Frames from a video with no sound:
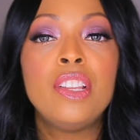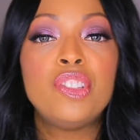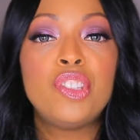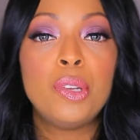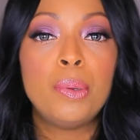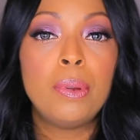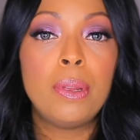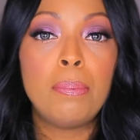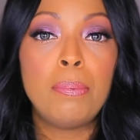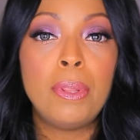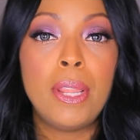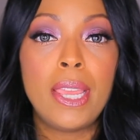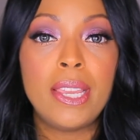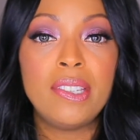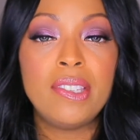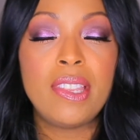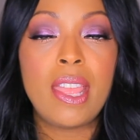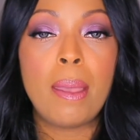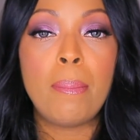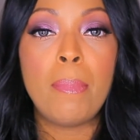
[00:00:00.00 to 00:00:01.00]
to
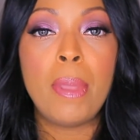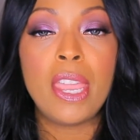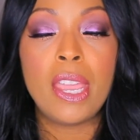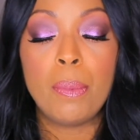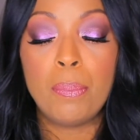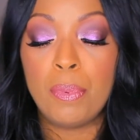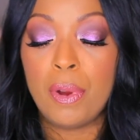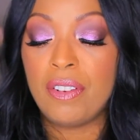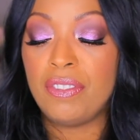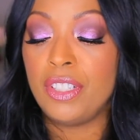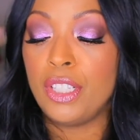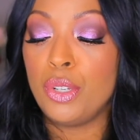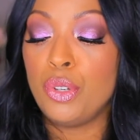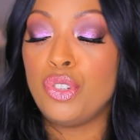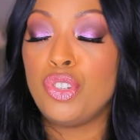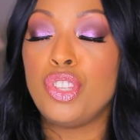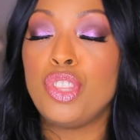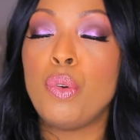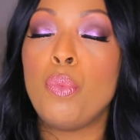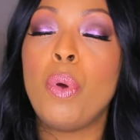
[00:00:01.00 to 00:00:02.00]
replace that Makeup
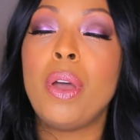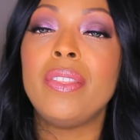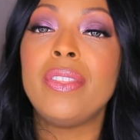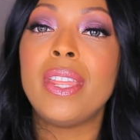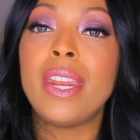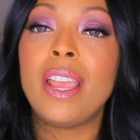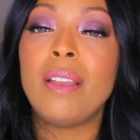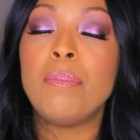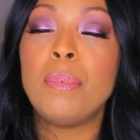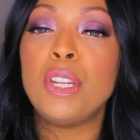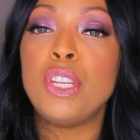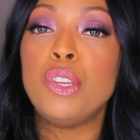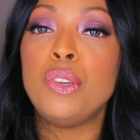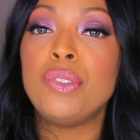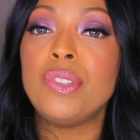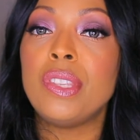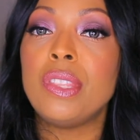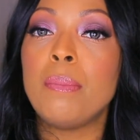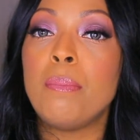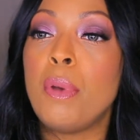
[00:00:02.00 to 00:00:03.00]
Revolution, the one that I've been
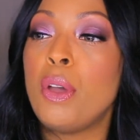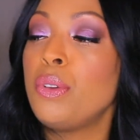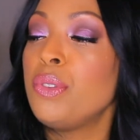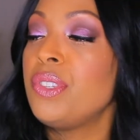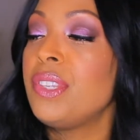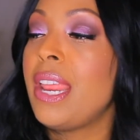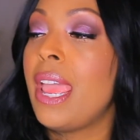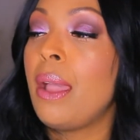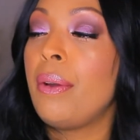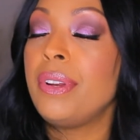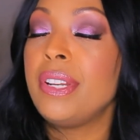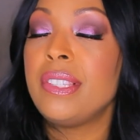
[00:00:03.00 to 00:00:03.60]
using the most now,